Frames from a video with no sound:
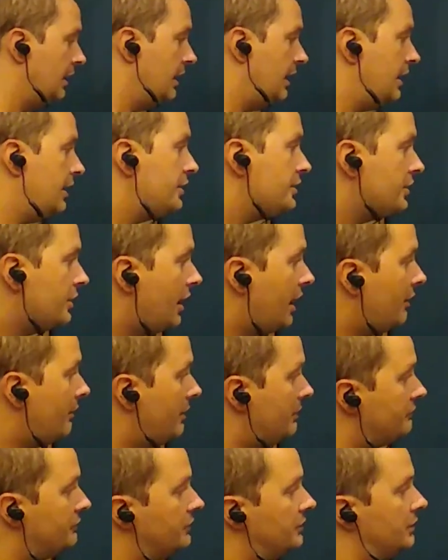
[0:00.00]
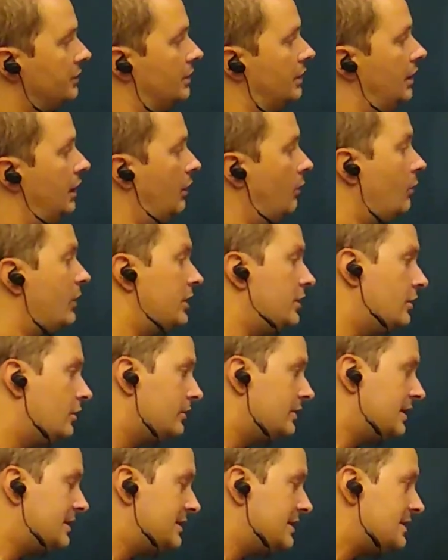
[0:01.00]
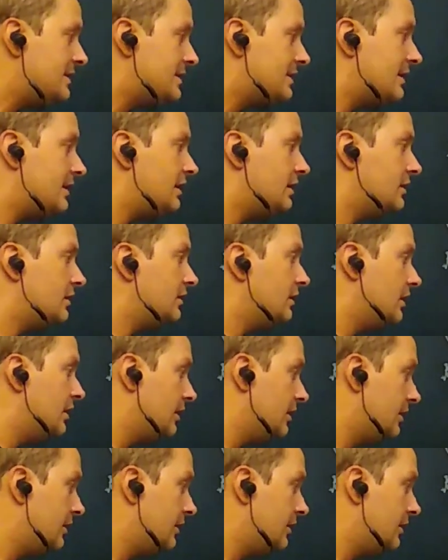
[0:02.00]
Here, however, we know that this thing,